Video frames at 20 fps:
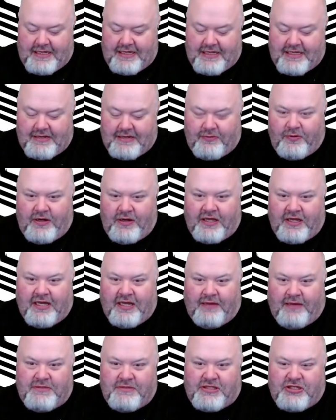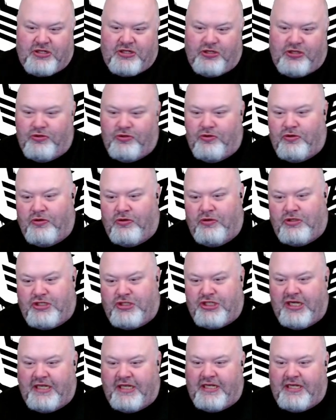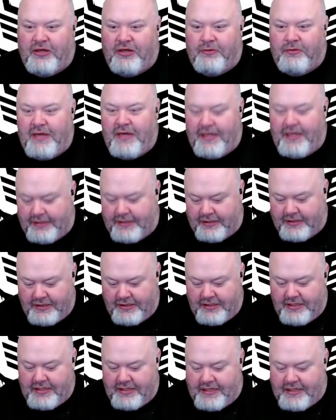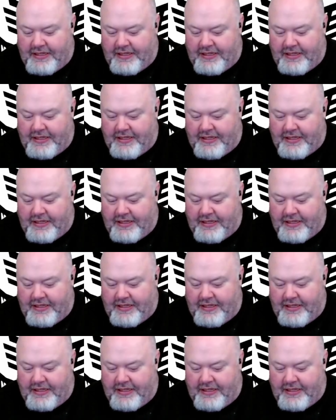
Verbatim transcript: when it comes to JT Omega, he